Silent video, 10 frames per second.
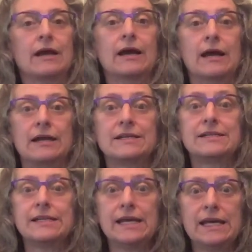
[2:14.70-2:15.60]
And a
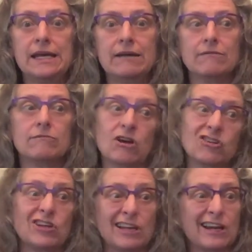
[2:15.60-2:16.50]
D looks a
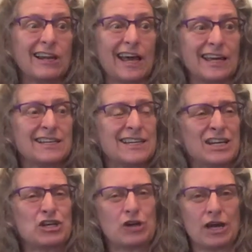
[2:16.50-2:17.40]
little like a D.
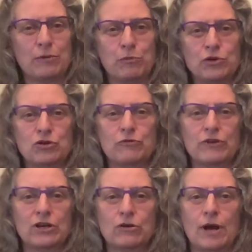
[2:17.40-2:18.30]
You kind of put your
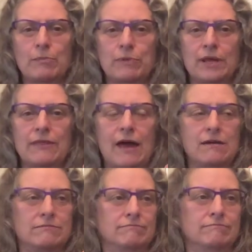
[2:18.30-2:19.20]
finger up like that.
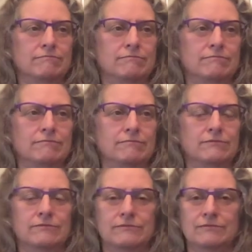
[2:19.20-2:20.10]

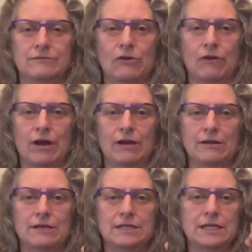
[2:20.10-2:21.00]
Okay? A
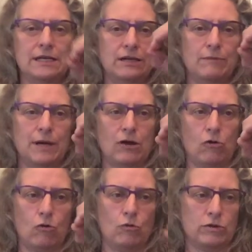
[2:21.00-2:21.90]
D, and you make a
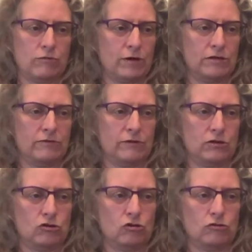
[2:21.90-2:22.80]
hole with the rest of it, a
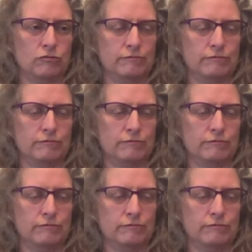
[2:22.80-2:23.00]
circle.